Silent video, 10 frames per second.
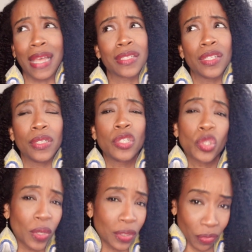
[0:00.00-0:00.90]
I still
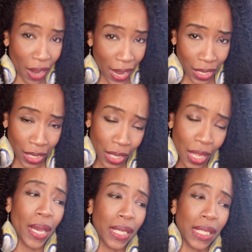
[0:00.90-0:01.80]
enjoyed the writing,
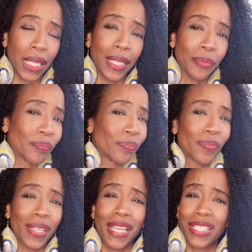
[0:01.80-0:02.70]
but again,
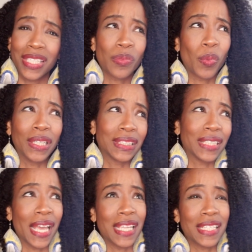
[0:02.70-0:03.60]
it just
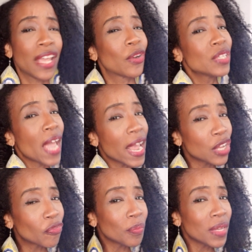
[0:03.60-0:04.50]
wasn't as
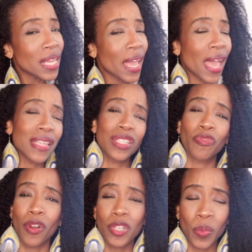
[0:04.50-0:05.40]
entertaining for me as the
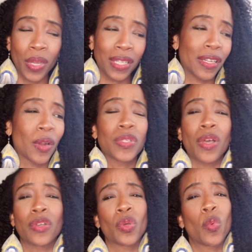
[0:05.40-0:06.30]
first one. And then there was
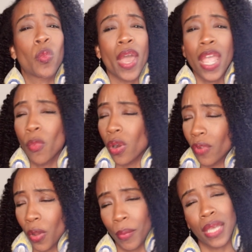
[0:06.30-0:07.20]
also way more
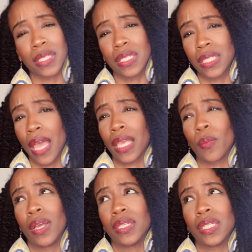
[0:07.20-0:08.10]
romance in the
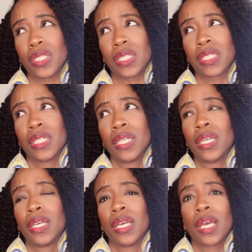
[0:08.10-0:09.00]
second one that just
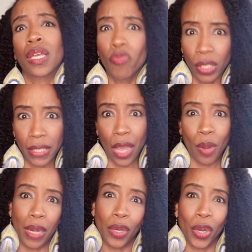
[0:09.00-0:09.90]
really got
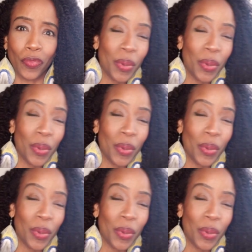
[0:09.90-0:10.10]
on my nerve.